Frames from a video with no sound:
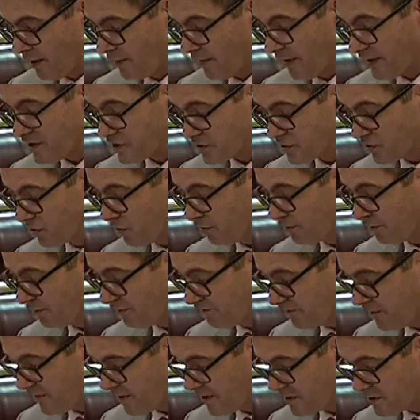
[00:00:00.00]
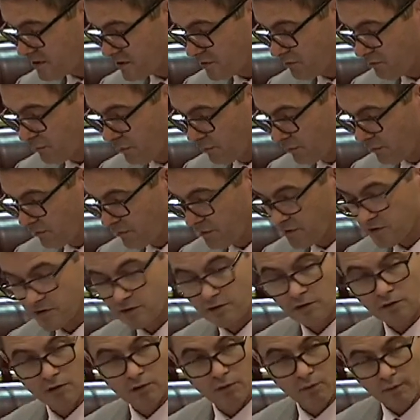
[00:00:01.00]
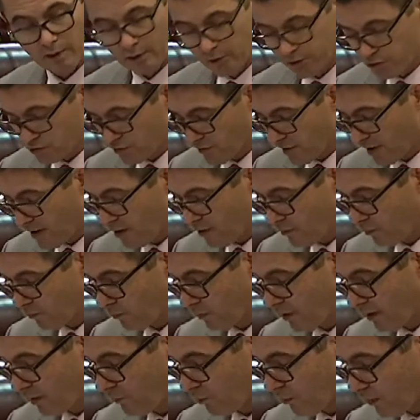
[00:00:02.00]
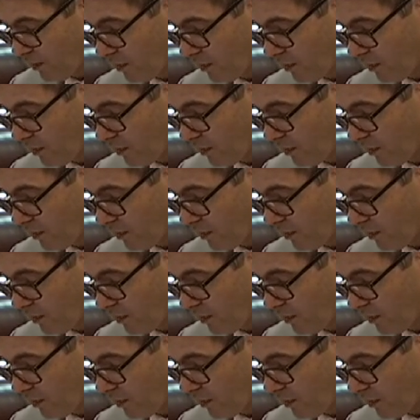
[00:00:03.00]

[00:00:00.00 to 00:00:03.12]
They stalled the fierce, ruthless, well-trained and